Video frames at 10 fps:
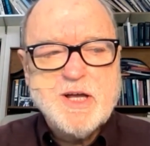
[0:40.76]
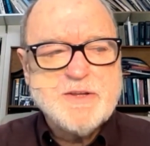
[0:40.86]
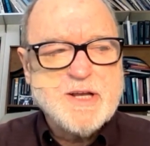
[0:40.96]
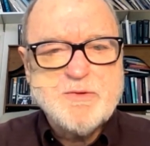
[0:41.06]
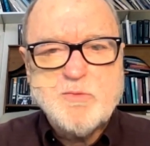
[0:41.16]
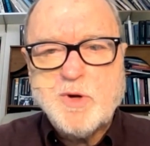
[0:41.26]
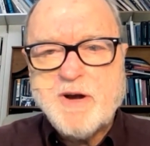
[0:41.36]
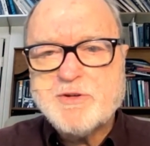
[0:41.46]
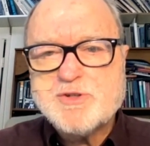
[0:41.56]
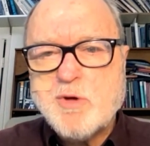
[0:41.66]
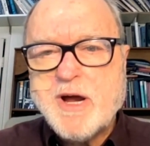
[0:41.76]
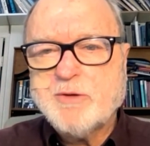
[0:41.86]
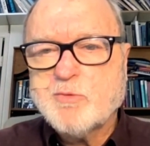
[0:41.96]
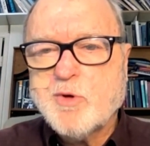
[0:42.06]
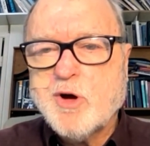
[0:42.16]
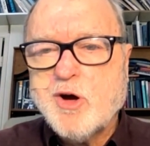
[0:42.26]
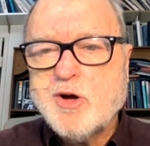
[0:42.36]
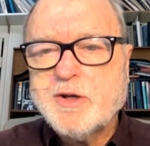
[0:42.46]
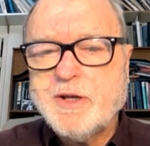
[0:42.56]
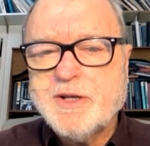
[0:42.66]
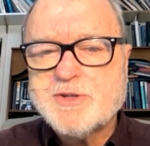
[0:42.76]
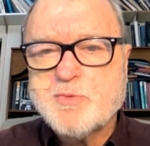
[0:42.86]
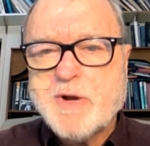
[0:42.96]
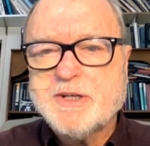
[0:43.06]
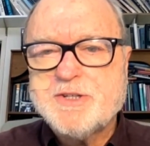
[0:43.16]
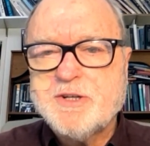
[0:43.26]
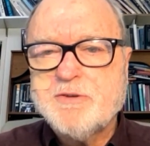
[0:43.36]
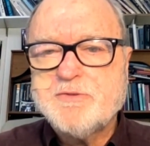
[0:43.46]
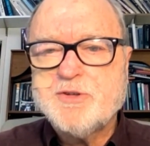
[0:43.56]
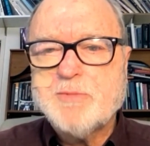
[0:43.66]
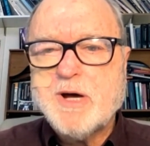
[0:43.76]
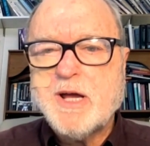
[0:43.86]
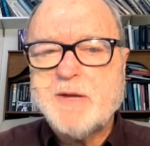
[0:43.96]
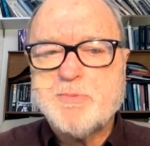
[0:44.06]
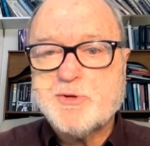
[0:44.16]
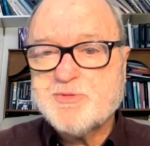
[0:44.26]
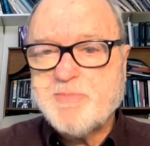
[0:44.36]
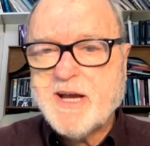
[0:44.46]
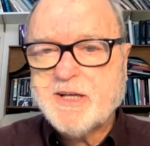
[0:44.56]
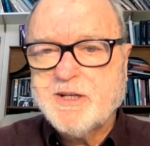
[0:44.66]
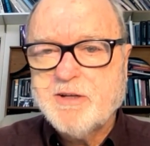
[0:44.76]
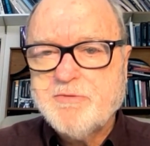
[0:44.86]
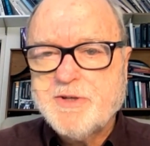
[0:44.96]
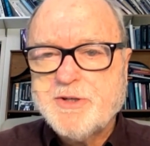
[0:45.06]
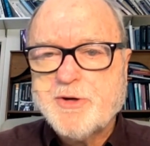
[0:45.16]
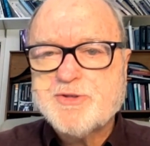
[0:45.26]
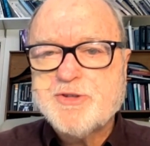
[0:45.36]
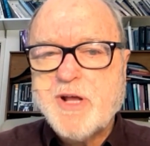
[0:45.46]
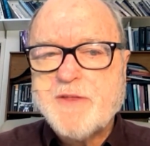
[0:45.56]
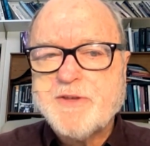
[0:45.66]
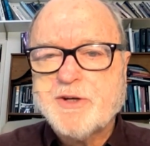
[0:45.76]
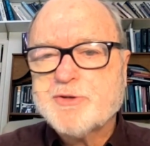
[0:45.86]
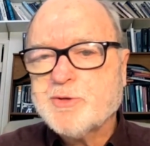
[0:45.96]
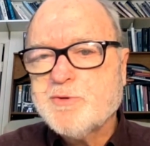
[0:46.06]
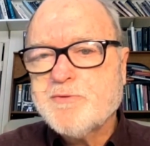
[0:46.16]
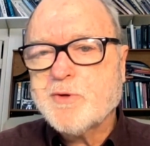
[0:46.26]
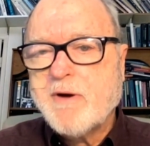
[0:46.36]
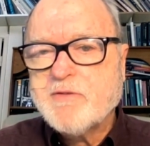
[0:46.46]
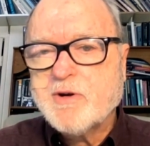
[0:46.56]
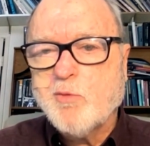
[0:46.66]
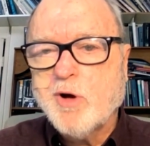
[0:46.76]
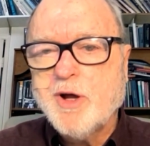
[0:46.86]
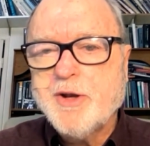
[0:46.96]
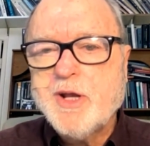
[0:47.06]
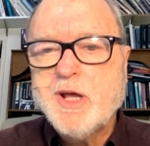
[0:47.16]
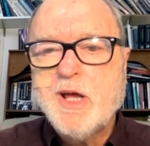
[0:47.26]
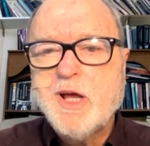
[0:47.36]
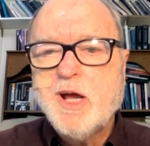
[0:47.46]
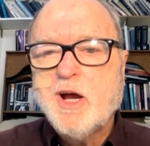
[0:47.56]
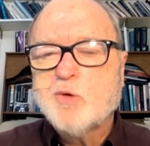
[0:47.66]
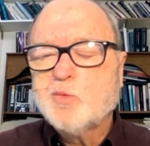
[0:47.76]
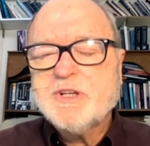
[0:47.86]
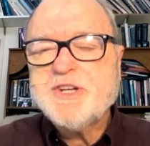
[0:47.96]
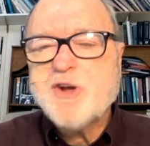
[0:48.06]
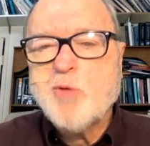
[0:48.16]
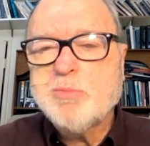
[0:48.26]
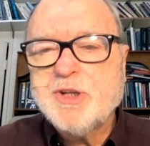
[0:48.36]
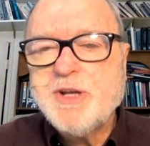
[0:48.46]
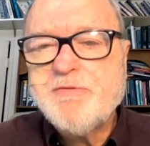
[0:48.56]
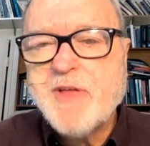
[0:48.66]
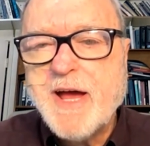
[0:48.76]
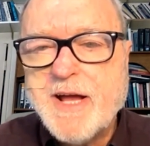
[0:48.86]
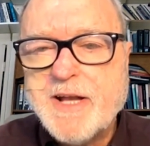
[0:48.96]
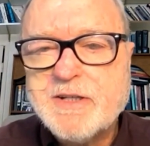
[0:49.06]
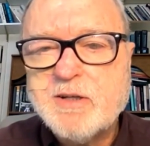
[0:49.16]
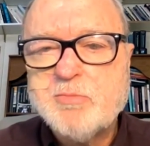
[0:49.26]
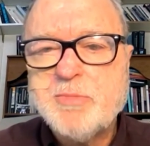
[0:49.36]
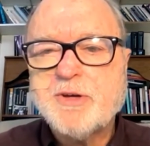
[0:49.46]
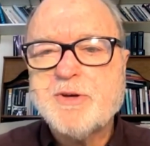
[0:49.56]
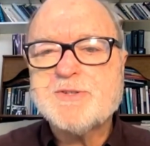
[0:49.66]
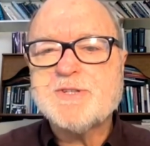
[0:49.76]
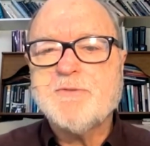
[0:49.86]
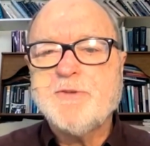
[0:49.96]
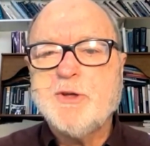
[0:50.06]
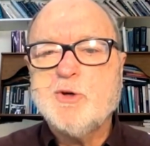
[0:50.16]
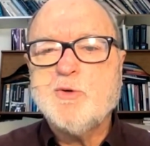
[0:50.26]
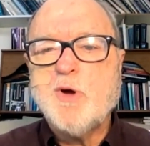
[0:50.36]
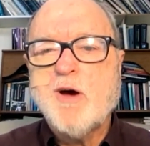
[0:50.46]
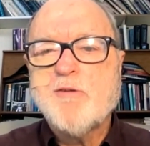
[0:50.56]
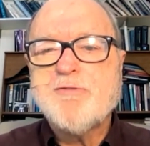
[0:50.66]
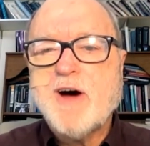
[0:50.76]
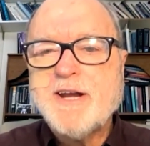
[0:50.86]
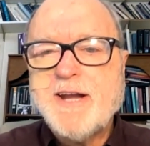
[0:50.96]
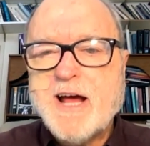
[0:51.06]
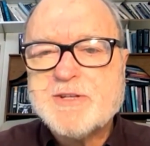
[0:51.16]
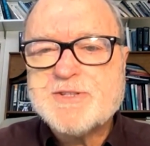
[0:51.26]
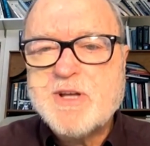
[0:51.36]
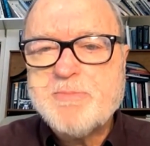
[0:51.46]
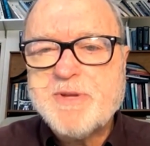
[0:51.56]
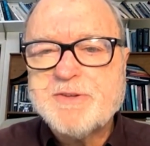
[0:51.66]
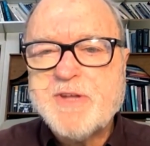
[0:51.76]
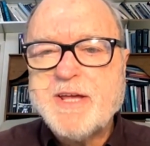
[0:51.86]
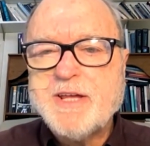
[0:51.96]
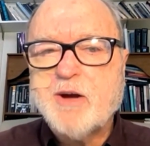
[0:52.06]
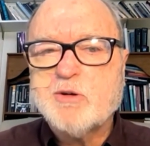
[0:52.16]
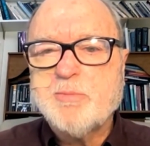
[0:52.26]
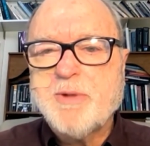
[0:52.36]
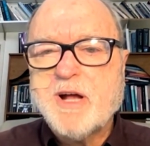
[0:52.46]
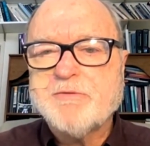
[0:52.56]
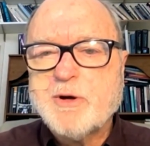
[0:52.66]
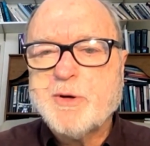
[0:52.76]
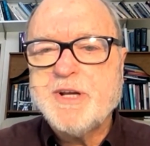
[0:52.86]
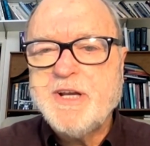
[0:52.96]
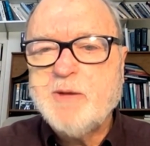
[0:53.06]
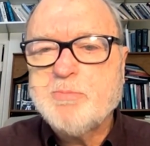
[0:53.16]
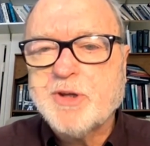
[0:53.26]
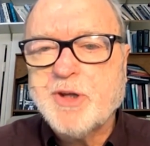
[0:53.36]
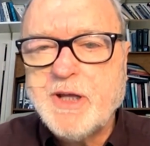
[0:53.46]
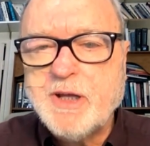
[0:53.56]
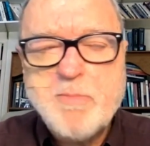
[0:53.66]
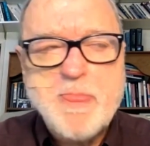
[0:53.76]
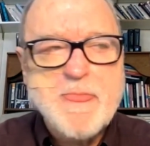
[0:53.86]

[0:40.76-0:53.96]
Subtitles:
that whatever's right and wrong is relative to my perspective and there's nothing true for everyone, really don't believe that. Because if you find out something they care about very deeply,